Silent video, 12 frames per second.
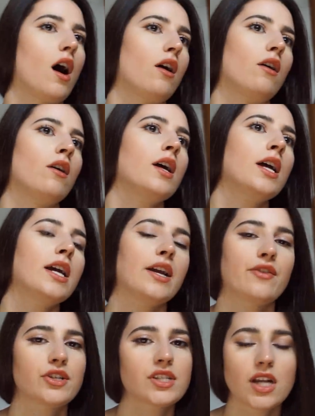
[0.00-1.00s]
I'll
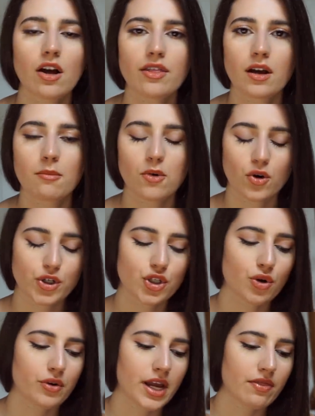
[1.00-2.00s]
either sell them or
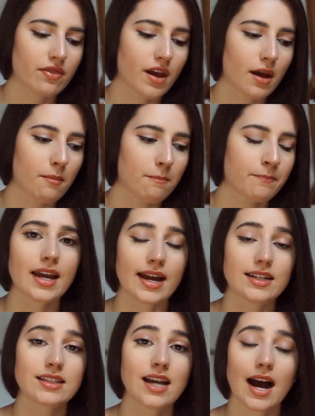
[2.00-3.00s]
donate them.
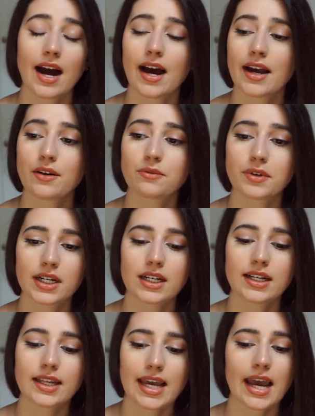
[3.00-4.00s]
And I
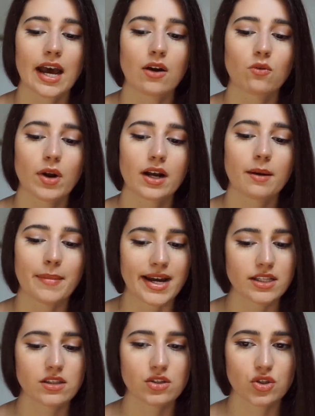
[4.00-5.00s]
really can't
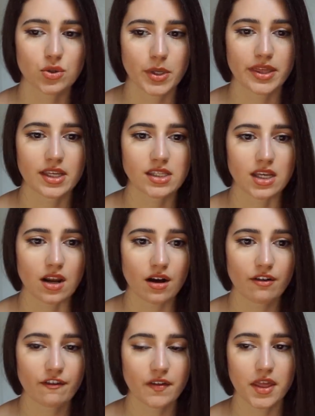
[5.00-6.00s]
recommend doing this
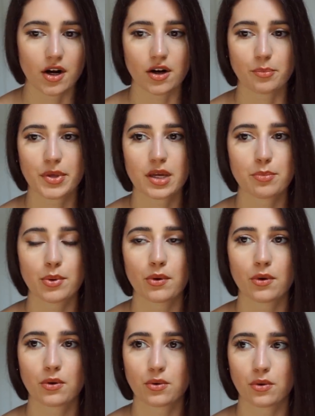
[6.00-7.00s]
enough. There are
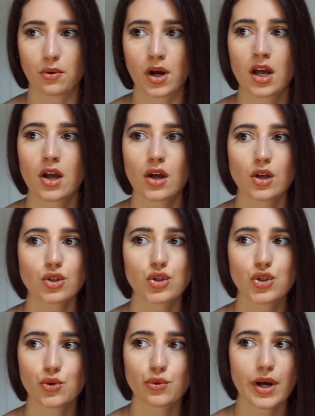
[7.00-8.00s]
people who
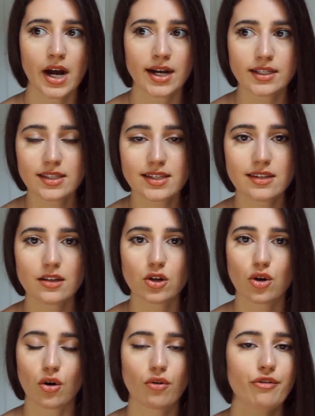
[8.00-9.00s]
do not
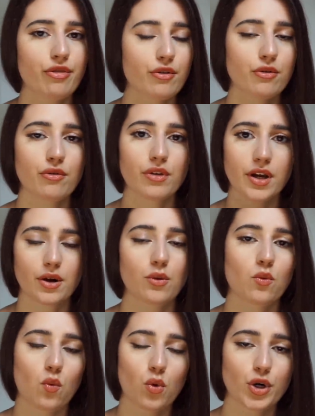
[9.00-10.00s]
go through their
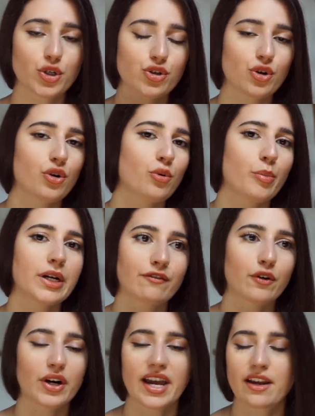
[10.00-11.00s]
wardrobe
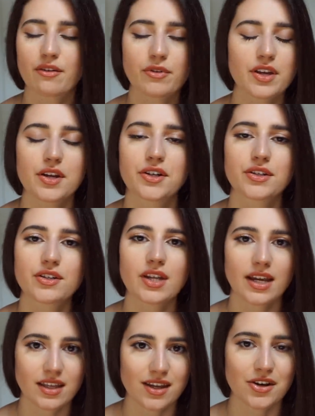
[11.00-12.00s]
for like years
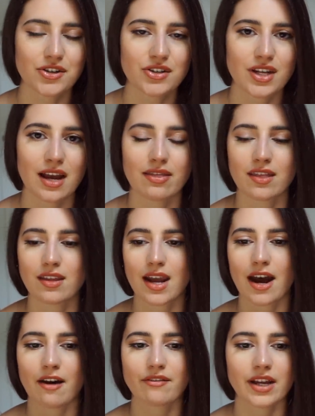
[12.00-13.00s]
and years, and then they
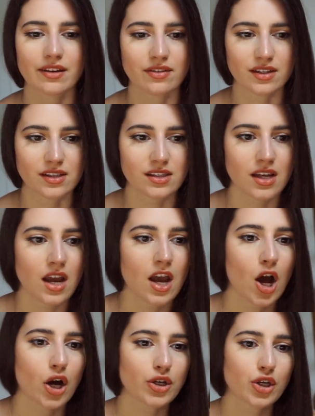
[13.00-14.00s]
have like this
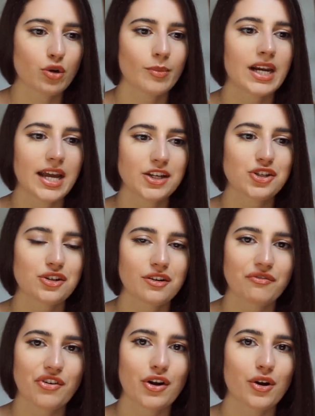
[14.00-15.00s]
accumulation
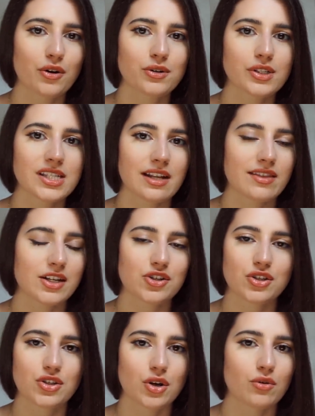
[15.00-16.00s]
of clothes that they
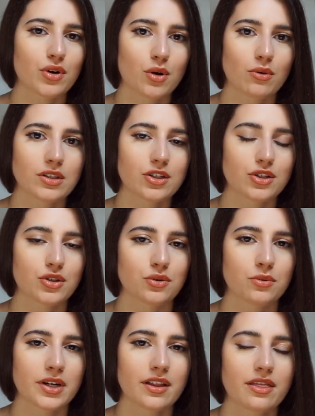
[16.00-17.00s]
just don't know what to
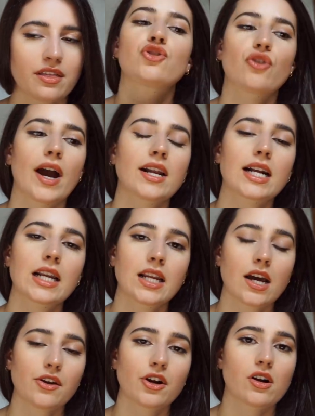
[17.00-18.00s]
do with. Try to
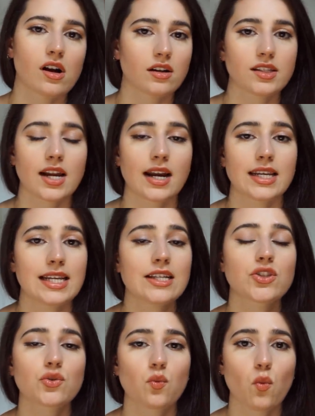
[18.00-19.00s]
clean out your closet at
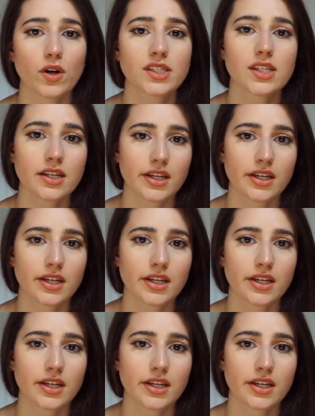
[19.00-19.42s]
least once a